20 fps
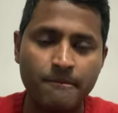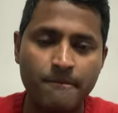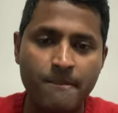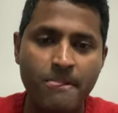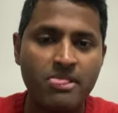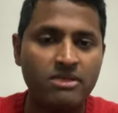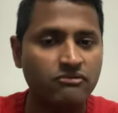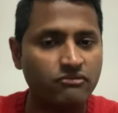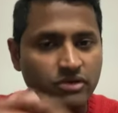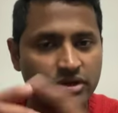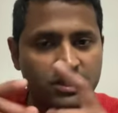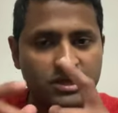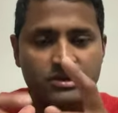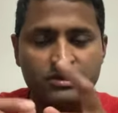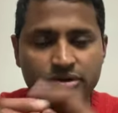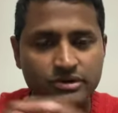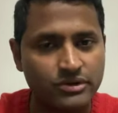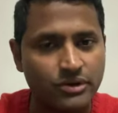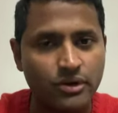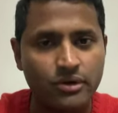Whether you
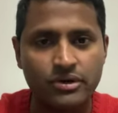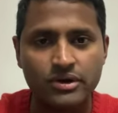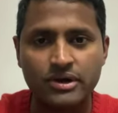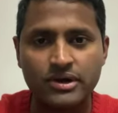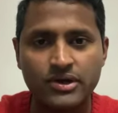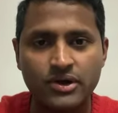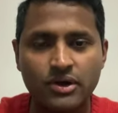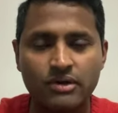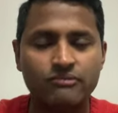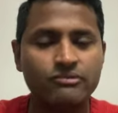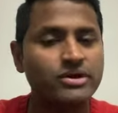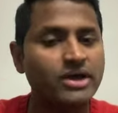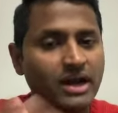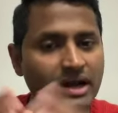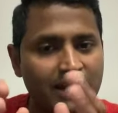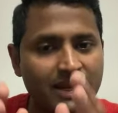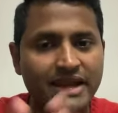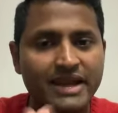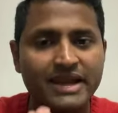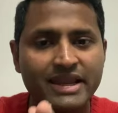know it or not, we are
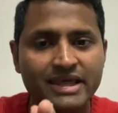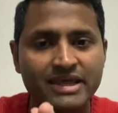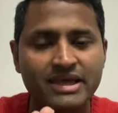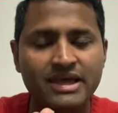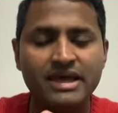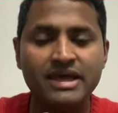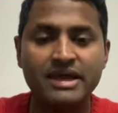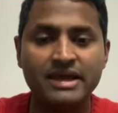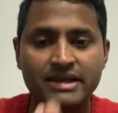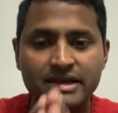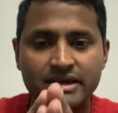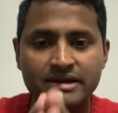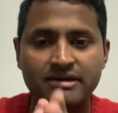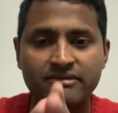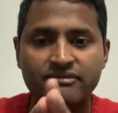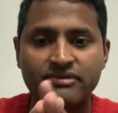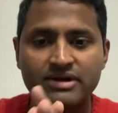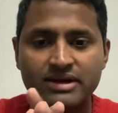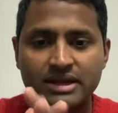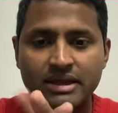leading in a
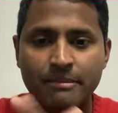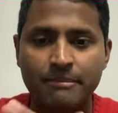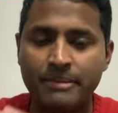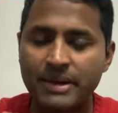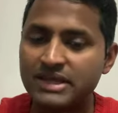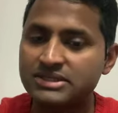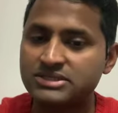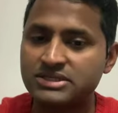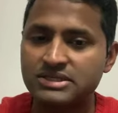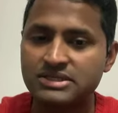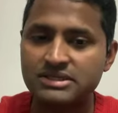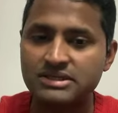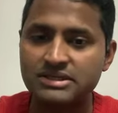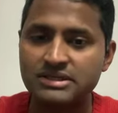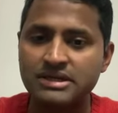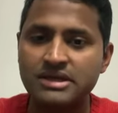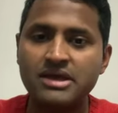different capacity.